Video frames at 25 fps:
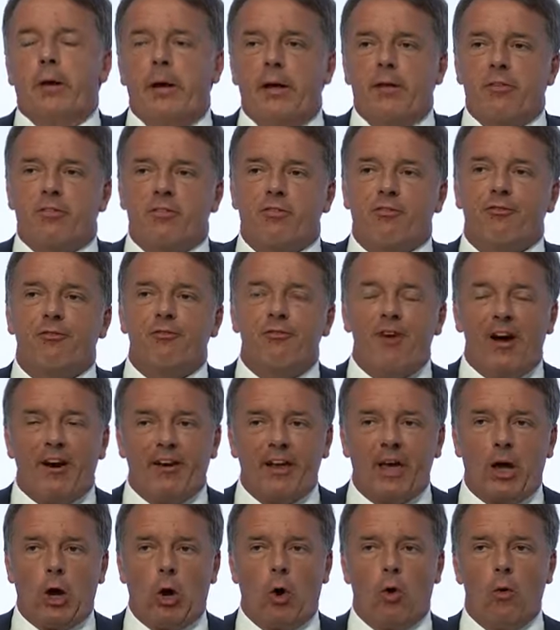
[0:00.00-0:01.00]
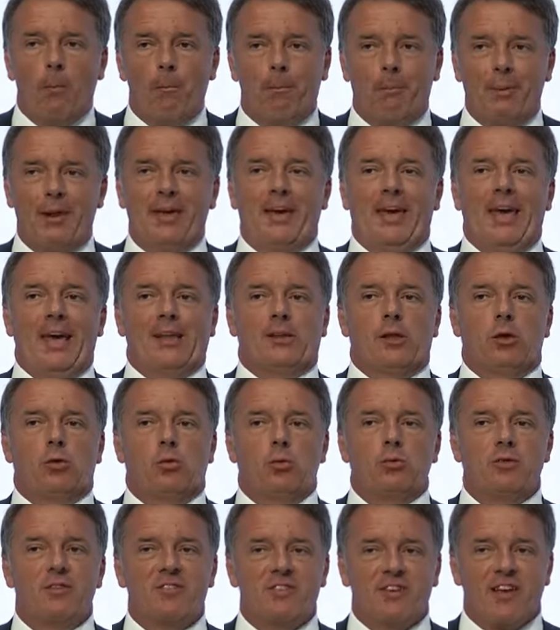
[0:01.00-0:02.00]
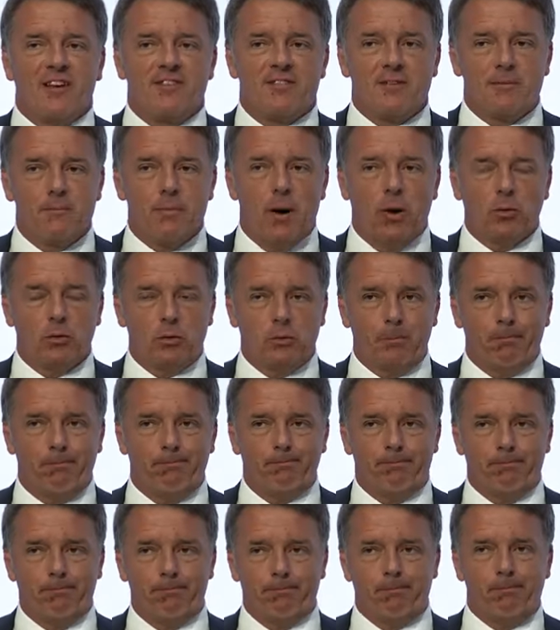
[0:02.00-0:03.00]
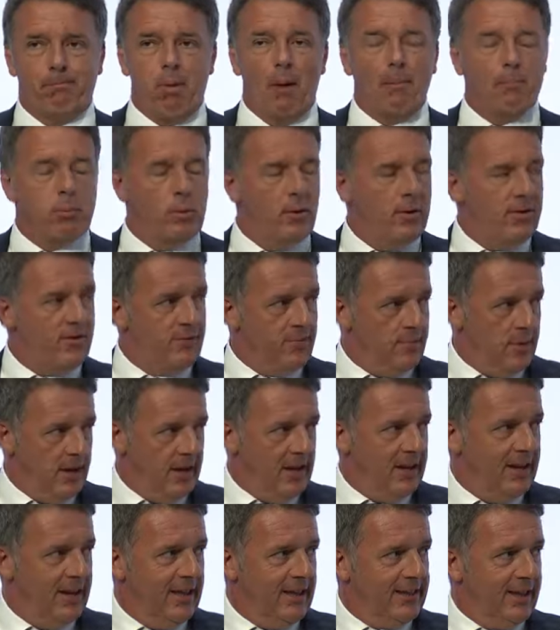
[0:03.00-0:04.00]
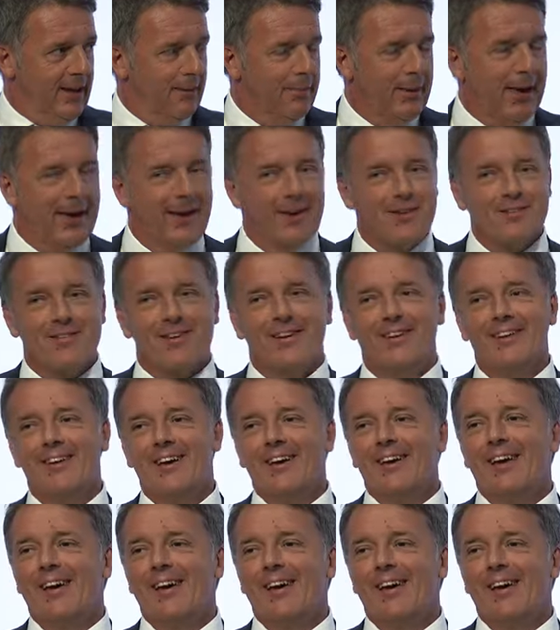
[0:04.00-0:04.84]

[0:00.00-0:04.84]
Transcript: It's very complicated to discuss about populism in Italy, because